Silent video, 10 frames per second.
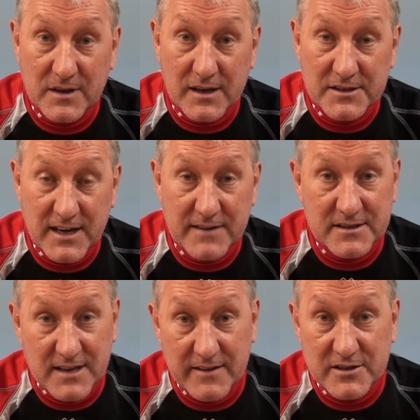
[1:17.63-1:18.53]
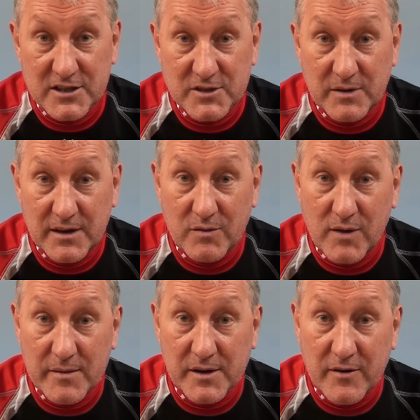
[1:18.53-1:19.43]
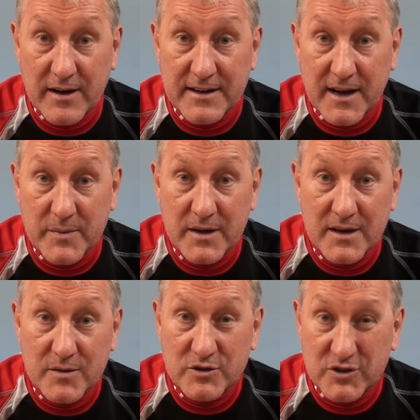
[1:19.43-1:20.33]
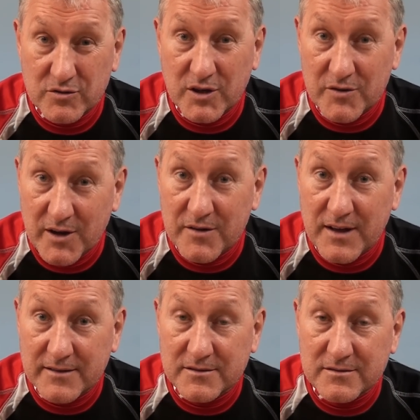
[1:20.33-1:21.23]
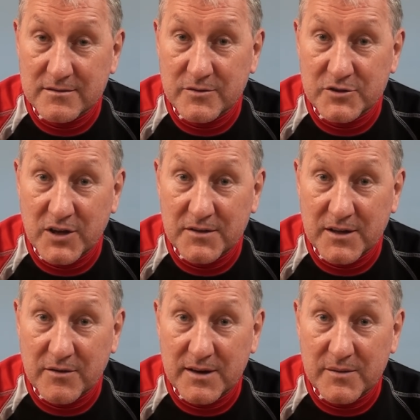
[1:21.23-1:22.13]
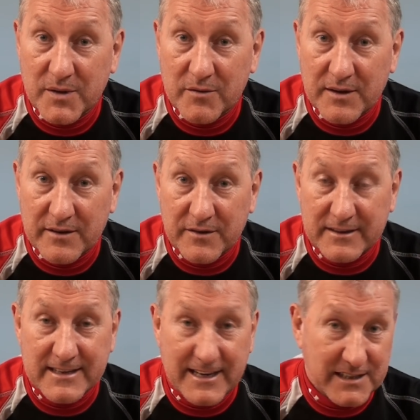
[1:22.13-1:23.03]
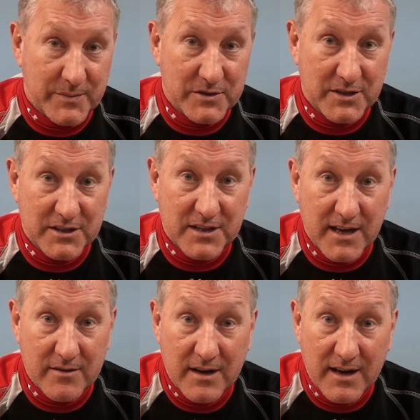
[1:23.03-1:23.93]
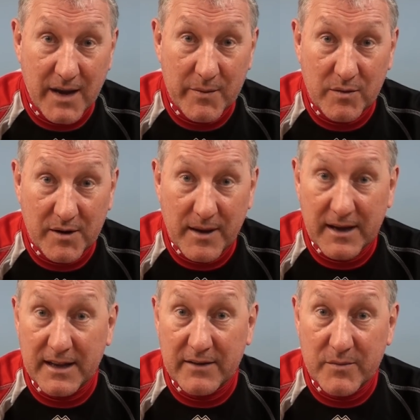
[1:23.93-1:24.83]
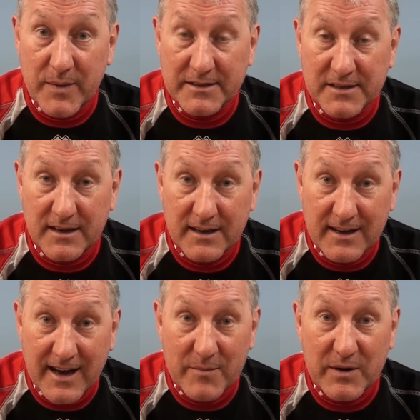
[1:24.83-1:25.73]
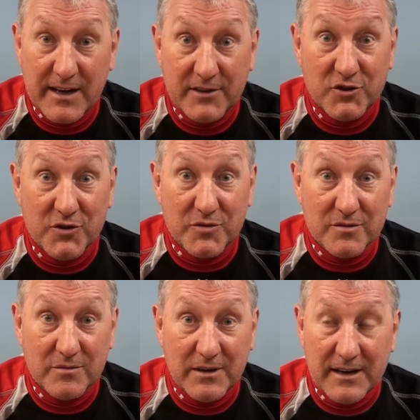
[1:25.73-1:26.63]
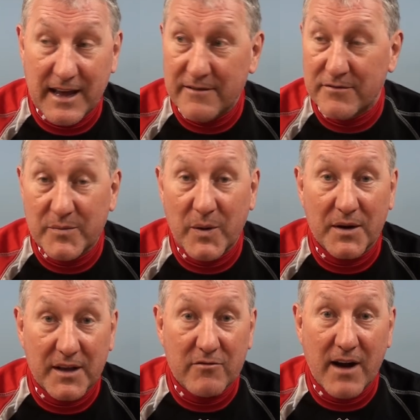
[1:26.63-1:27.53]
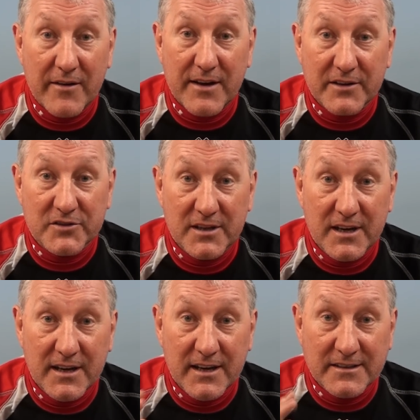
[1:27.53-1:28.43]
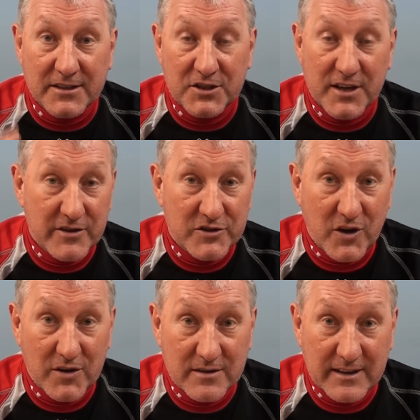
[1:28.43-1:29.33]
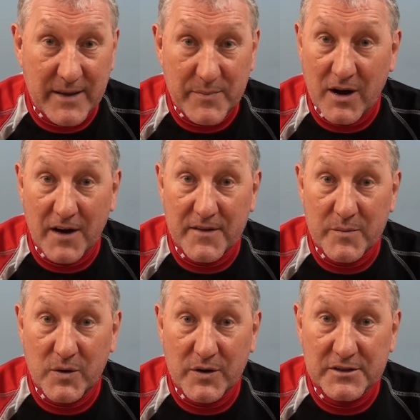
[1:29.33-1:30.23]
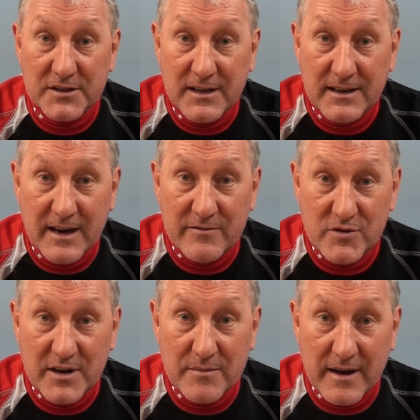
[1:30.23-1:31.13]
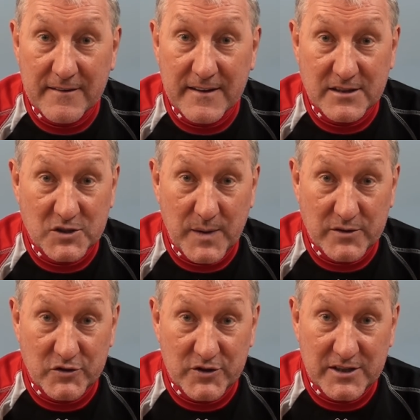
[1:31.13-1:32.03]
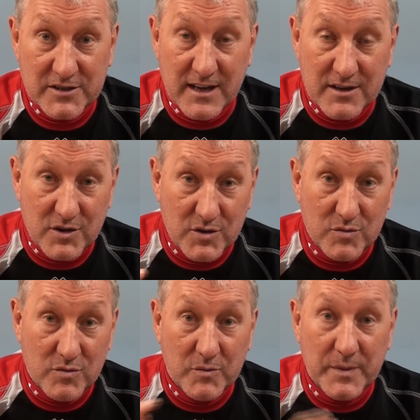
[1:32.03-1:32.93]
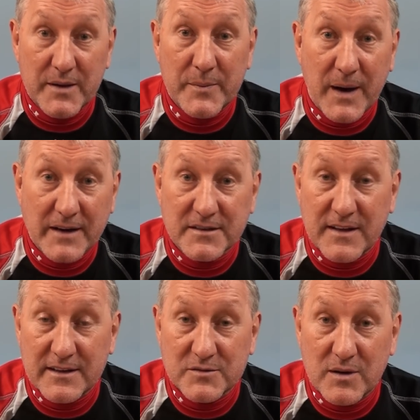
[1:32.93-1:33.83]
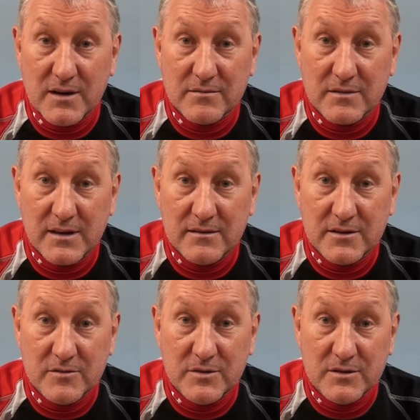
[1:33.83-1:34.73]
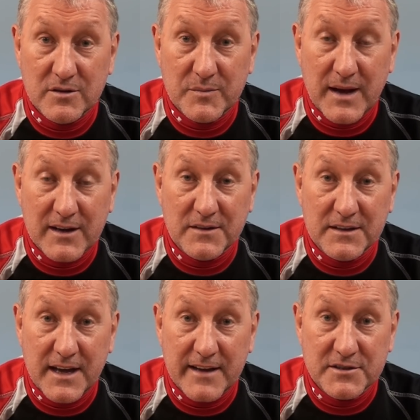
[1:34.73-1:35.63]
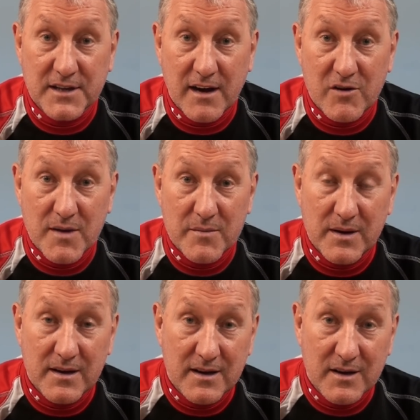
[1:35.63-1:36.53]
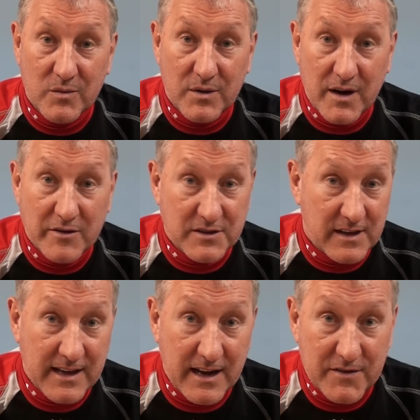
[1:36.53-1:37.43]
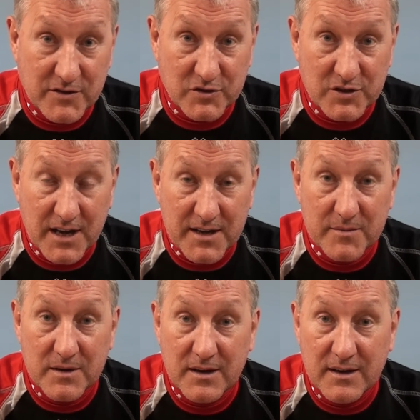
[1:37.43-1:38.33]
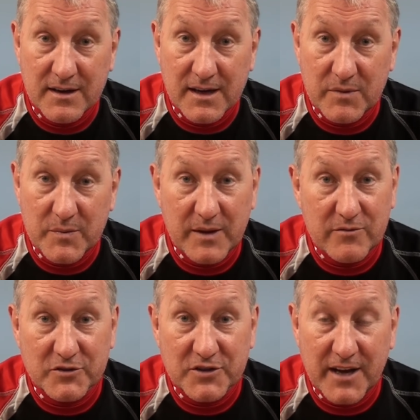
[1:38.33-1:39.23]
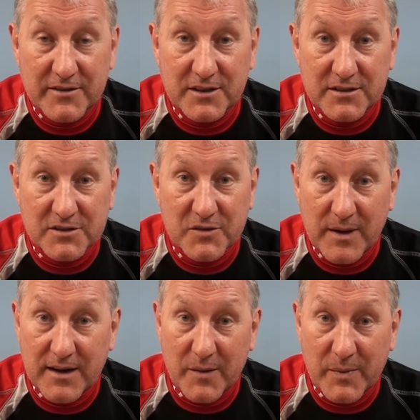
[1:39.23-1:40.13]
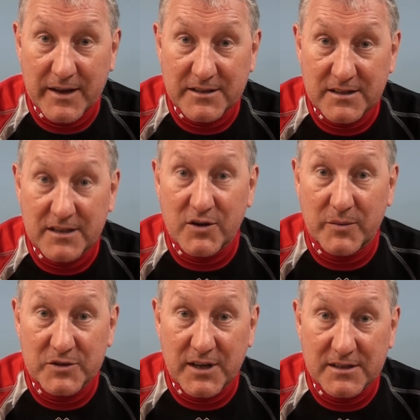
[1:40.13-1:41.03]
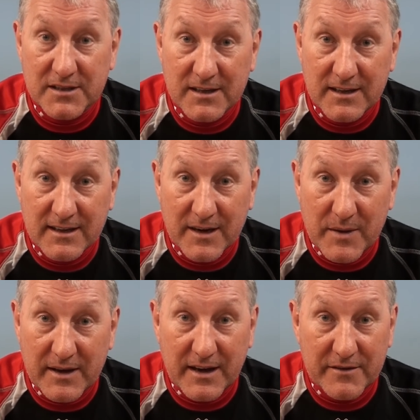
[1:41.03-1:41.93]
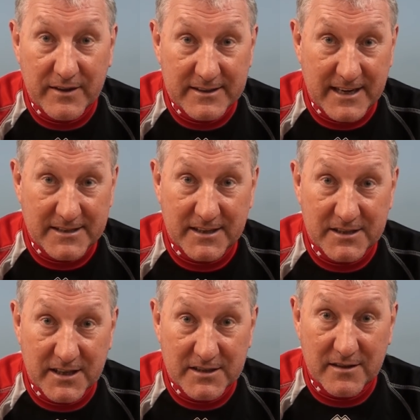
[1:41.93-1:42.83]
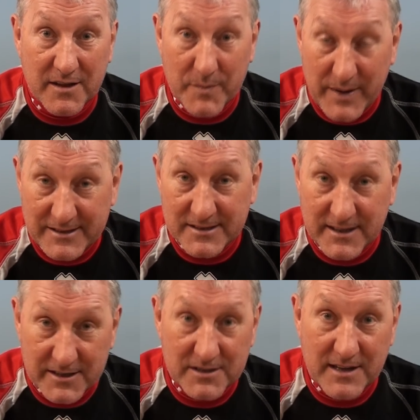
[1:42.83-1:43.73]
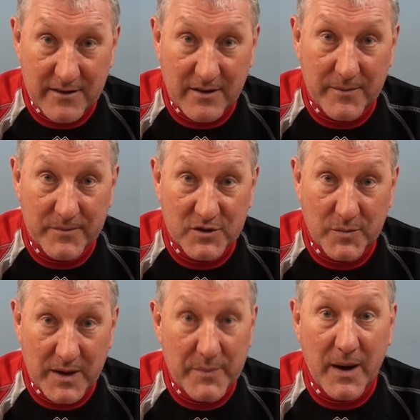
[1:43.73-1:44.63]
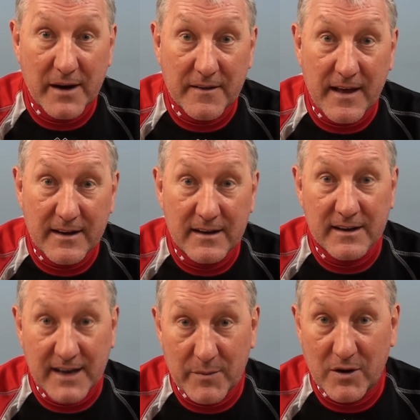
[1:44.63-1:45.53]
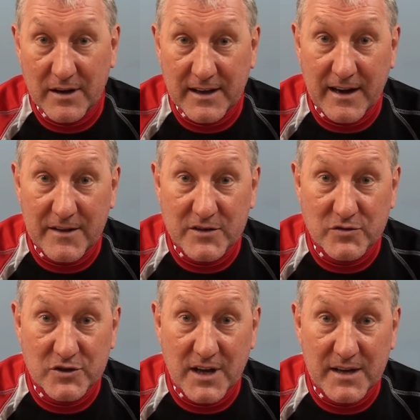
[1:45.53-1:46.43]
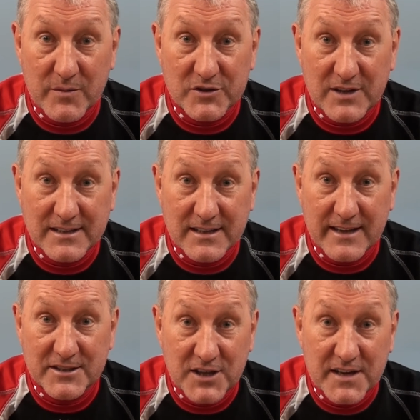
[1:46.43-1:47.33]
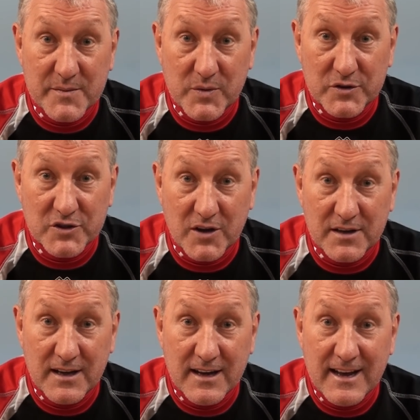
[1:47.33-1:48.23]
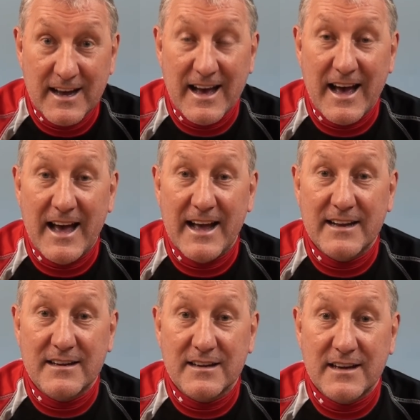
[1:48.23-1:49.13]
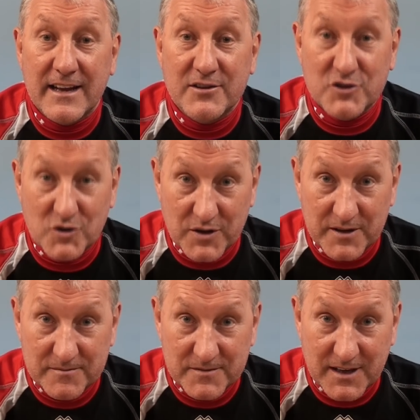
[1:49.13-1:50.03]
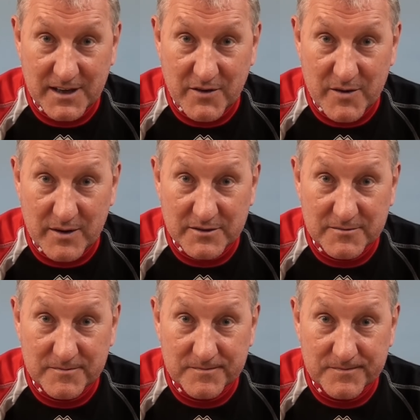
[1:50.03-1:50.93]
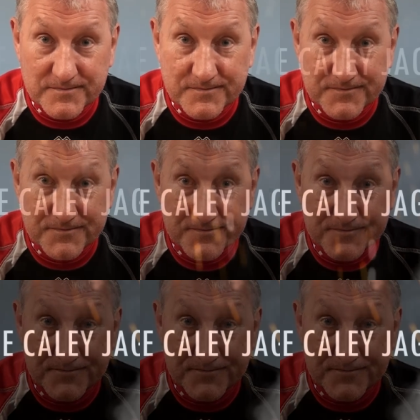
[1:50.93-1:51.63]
Like I say, at the start of the season we didn't know where we were going to end up. We still don't know that to a certain degree, but we're in a fantastic position now and we want to make it even better. And we need you, we need everybody around us to cheer us on, get behind the boys and really make this a special season, and you will be a part of that as well. And you'll look back on the day and say, I remember when I was at the Cali Thistle Stadium and we beat Ross County to cement our place in the top six and make it a fantastic season, the best season ever. So be a part of that, come along to Cali Thistle Stadium on Saturday, cheer the boys on and enjoy. Thank you very much.